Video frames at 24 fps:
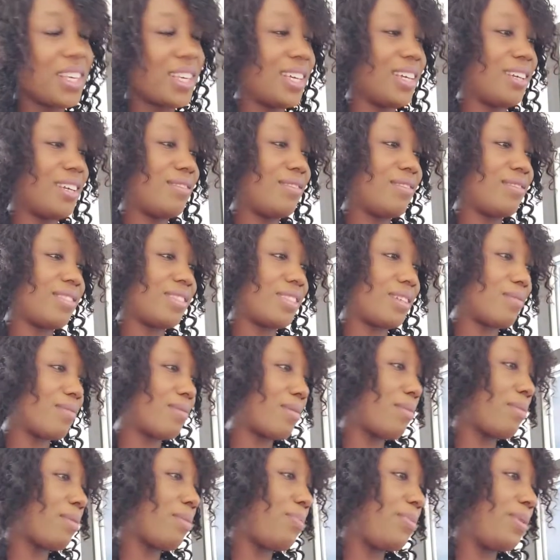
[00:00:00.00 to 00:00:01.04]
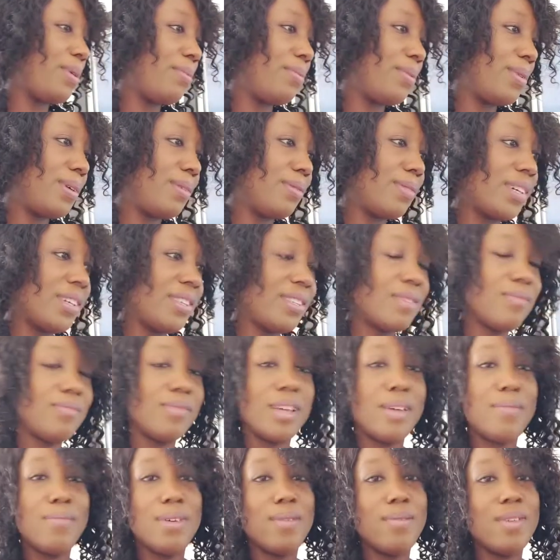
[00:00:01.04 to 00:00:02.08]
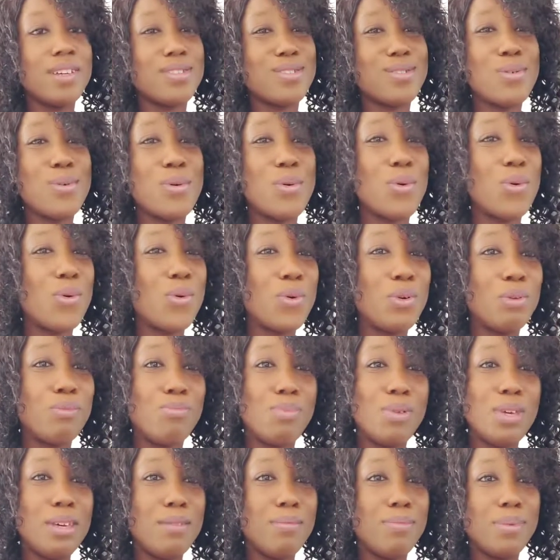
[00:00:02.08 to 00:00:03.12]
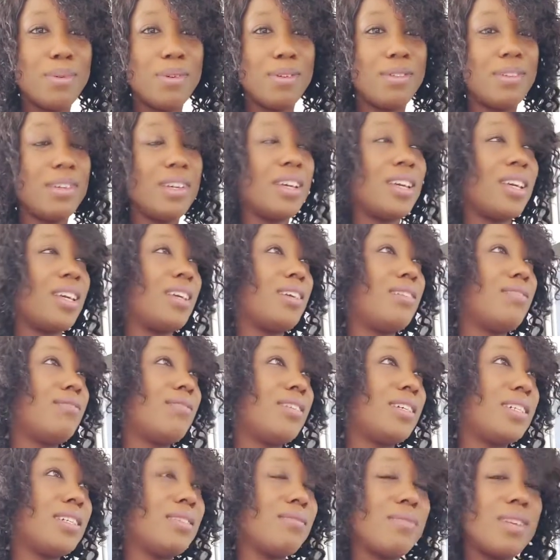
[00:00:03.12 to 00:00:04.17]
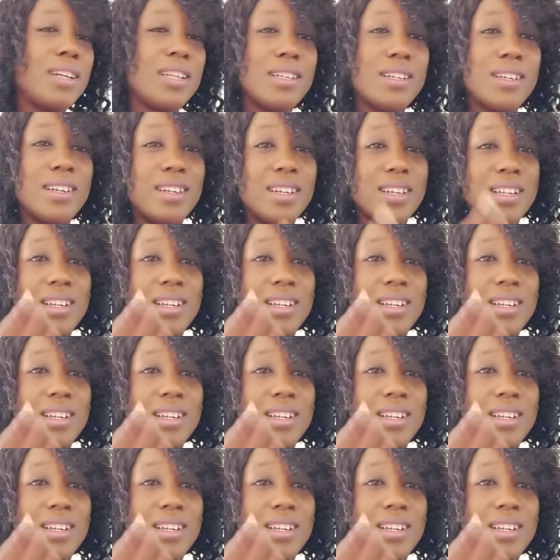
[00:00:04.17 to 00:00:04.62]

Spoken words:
you know, stop robbing people them, because sometimes maybe some old people, you know, and they